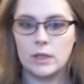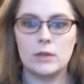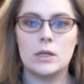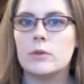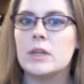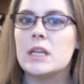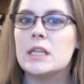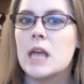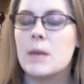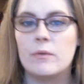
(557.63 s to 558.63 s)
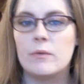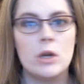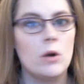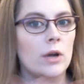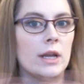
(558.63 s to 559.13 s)
for this time of year
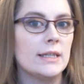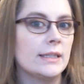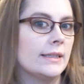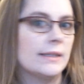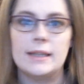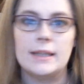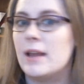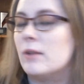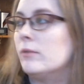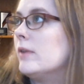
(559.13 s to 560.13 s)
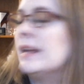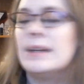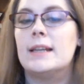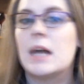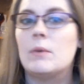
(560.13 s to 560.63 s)
or any day of any
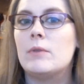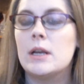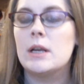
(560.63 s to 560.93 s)
time of year,